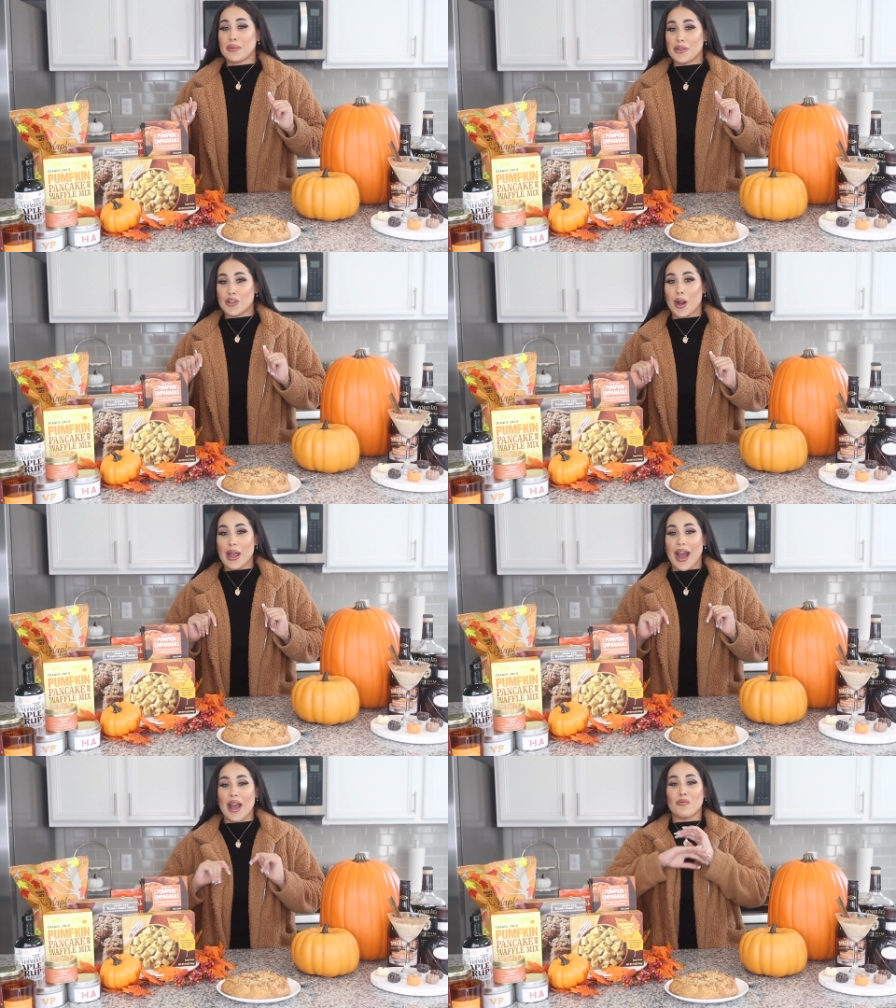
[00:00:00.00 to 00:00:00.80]
gonna
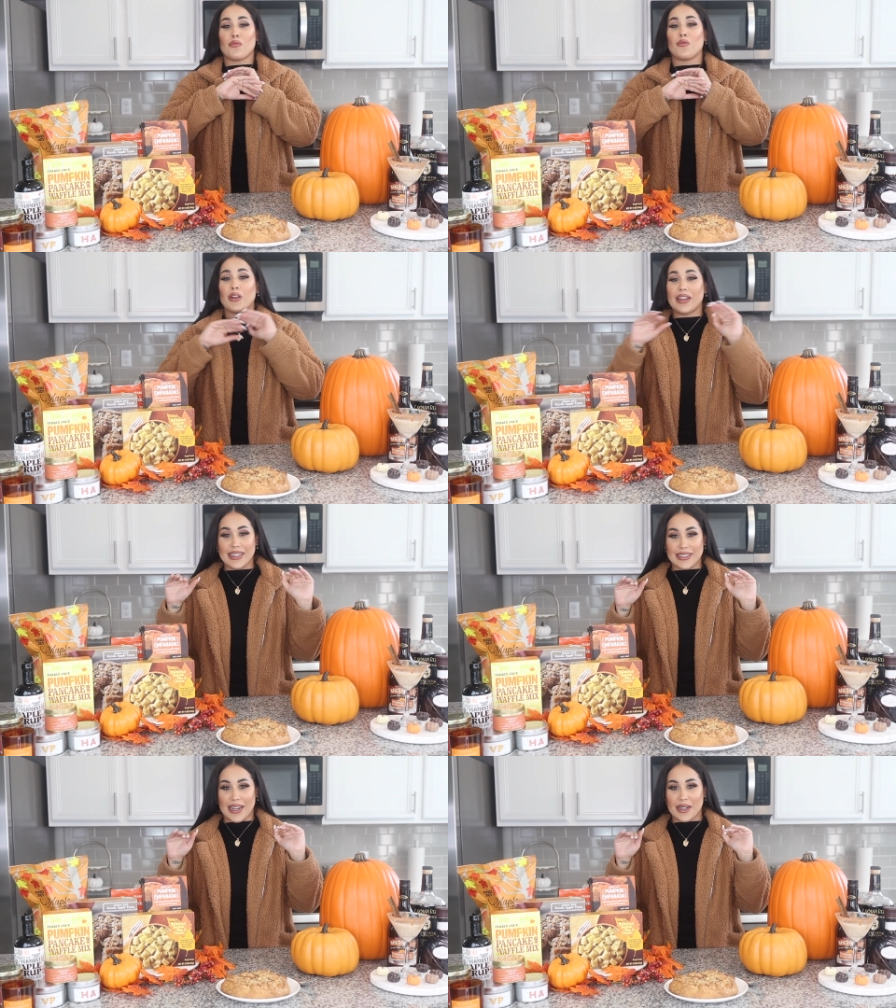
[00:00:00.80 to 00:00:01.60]
try, I'm really
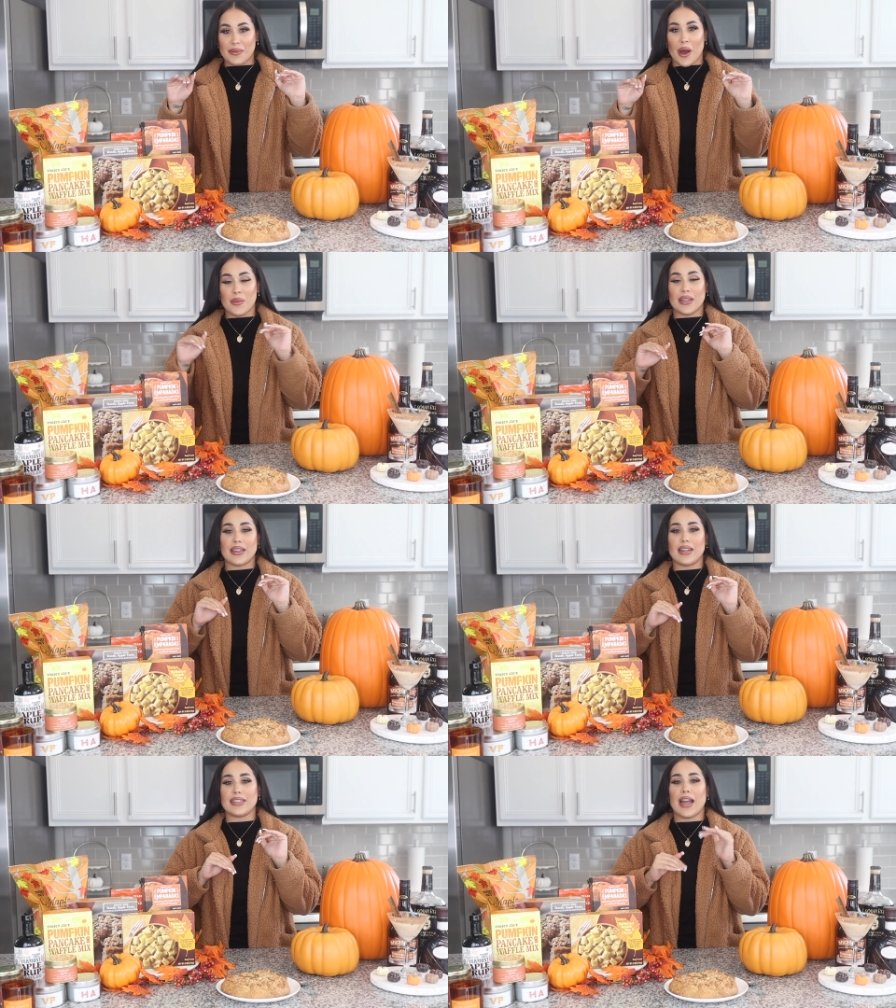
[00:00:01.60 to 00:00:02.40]
excited about
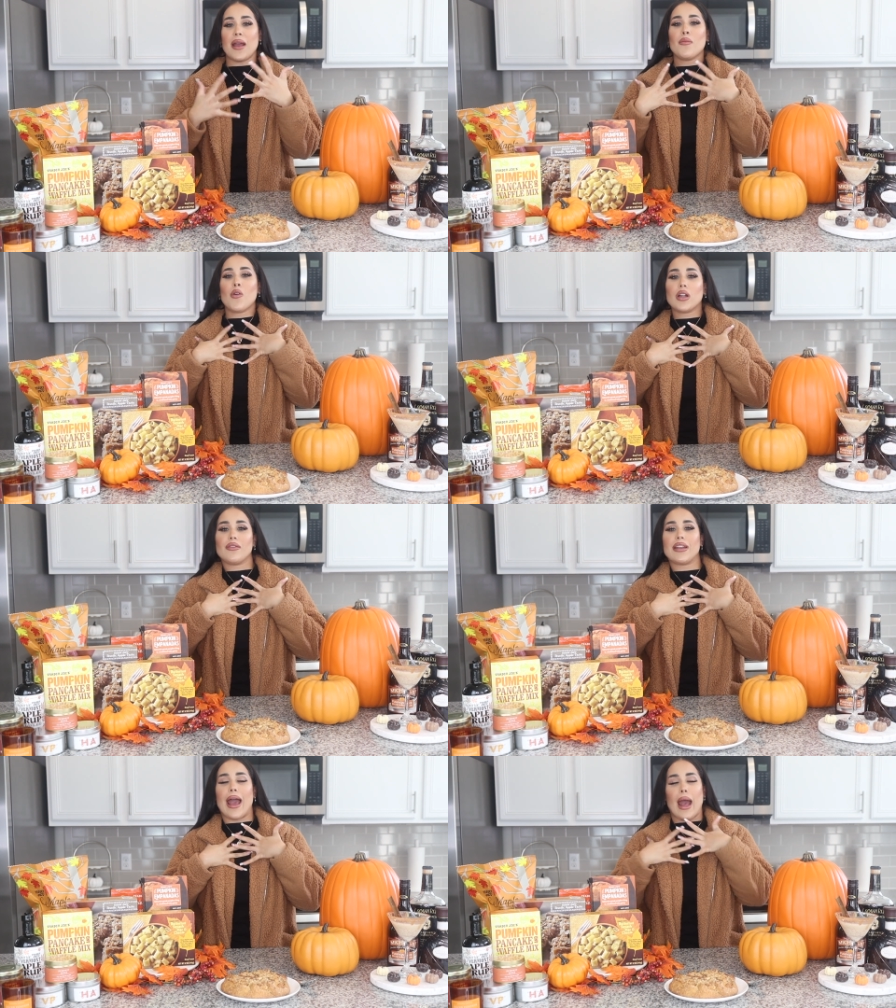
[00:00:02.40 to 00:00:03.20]
because I'm more
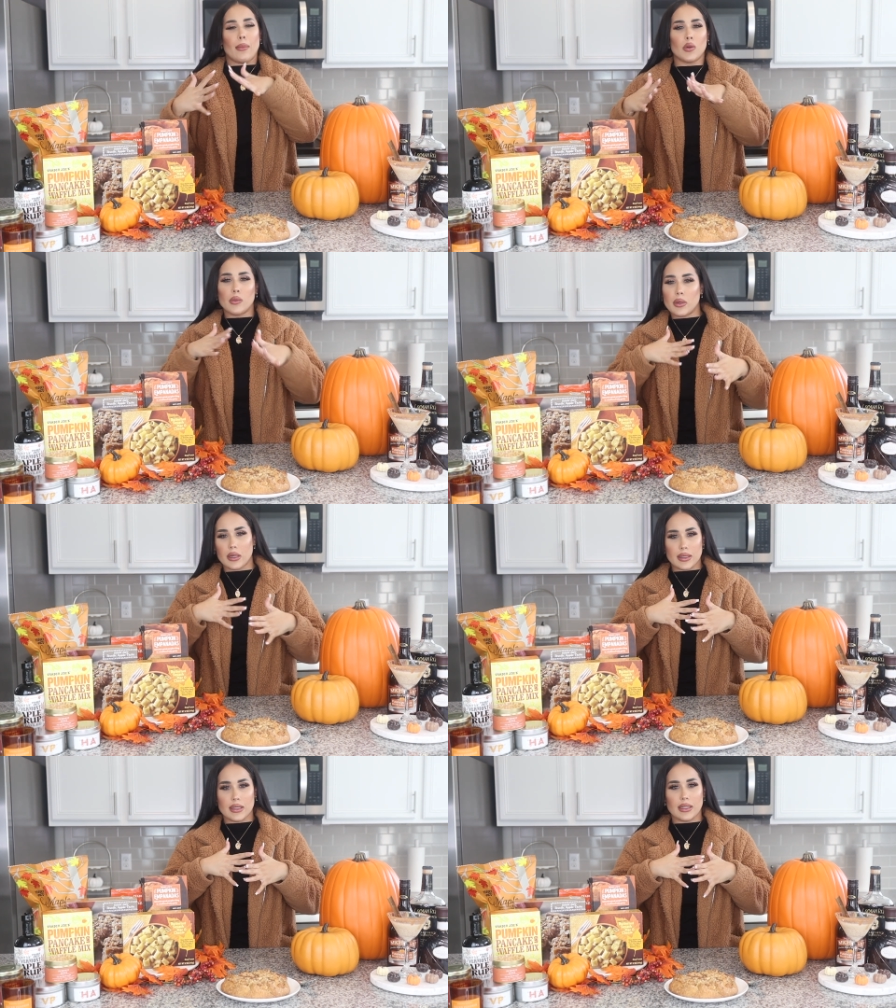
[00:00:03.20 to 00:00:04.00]
of an apple
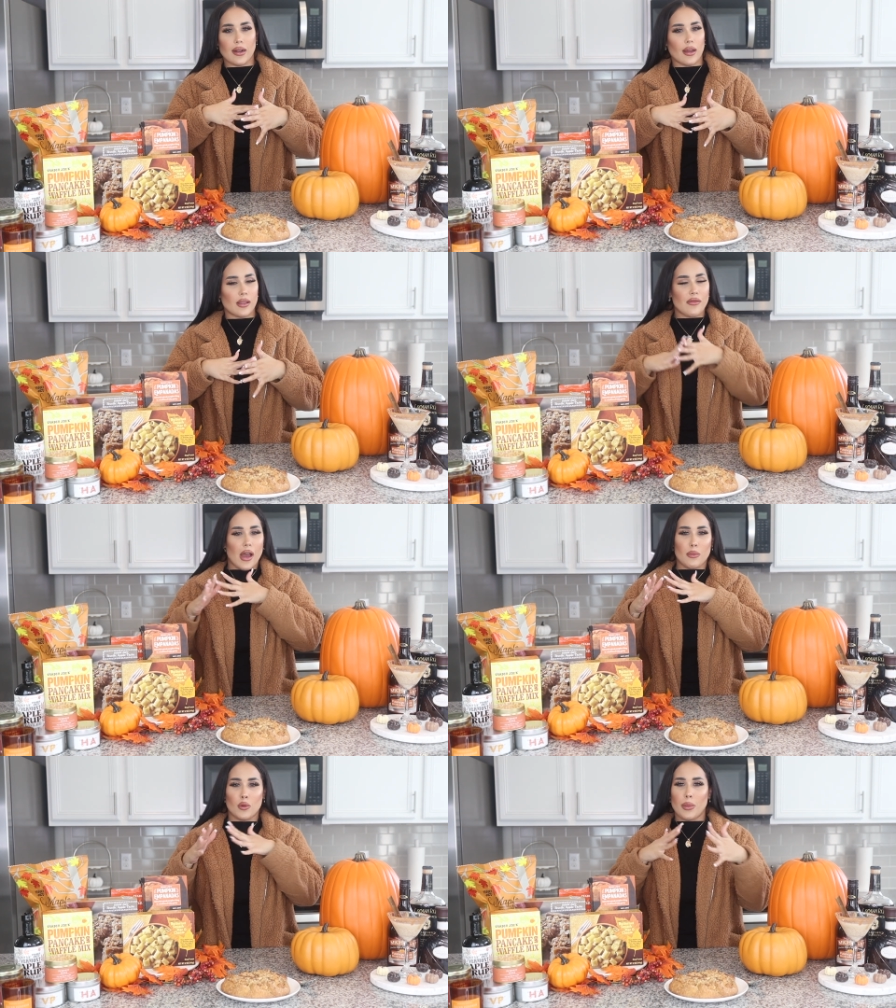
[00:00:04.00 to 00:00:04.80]
person. I love
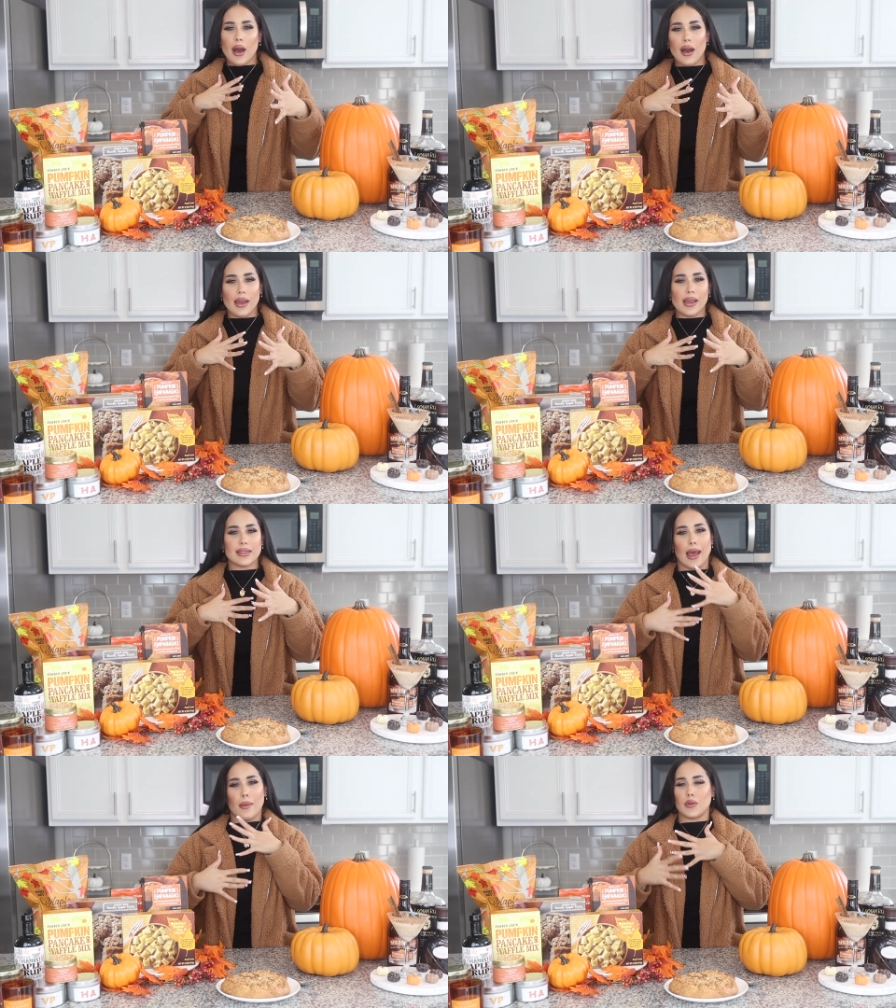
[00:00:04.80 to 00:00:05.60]
apple pies,
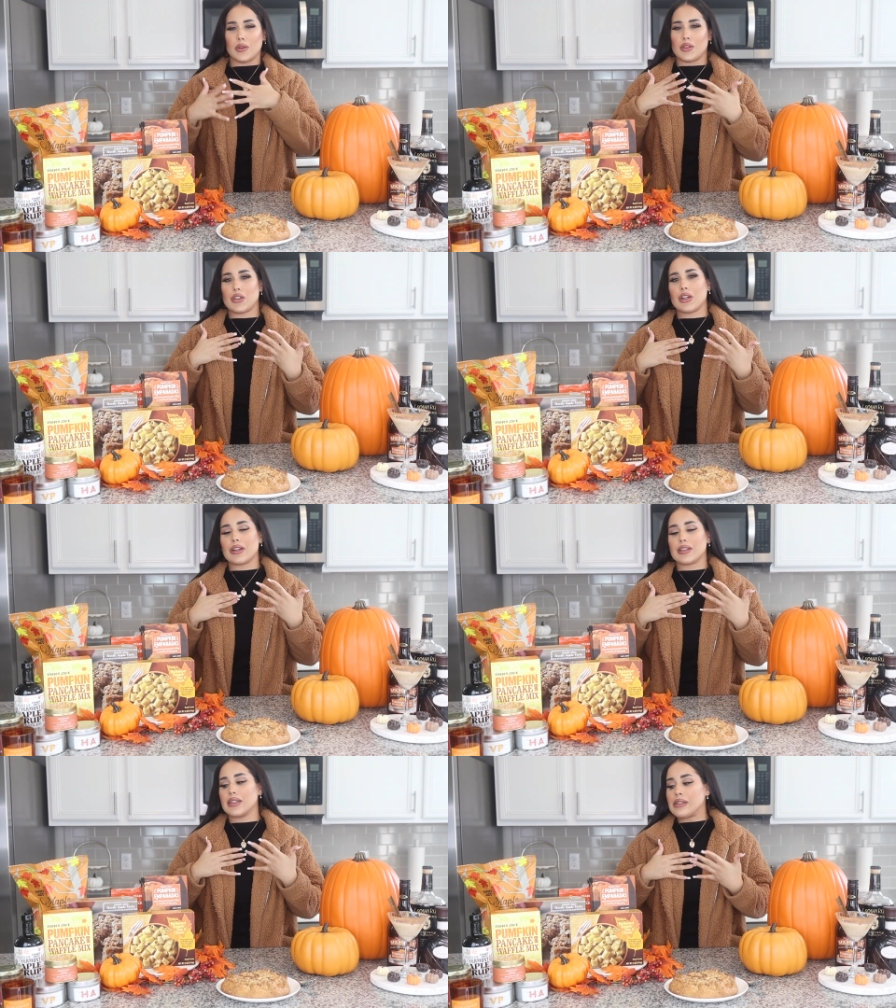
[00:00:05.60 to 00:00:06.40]
apple
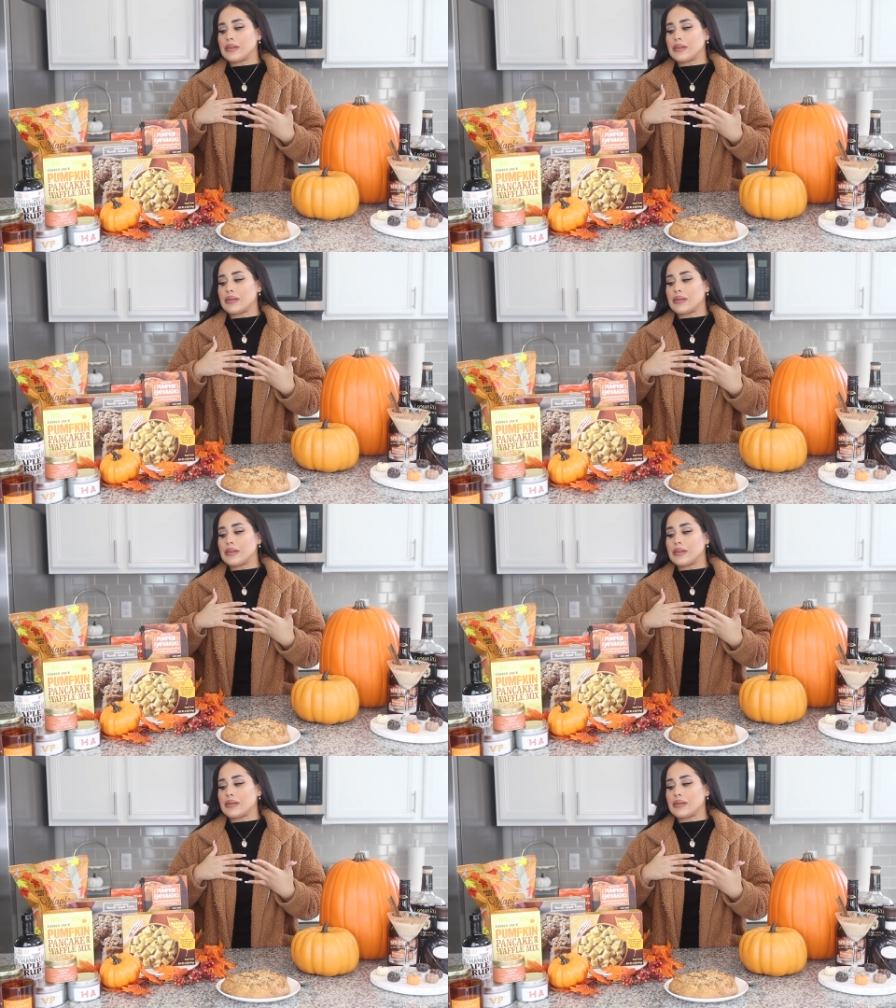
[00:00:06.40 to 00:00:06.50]
desserts.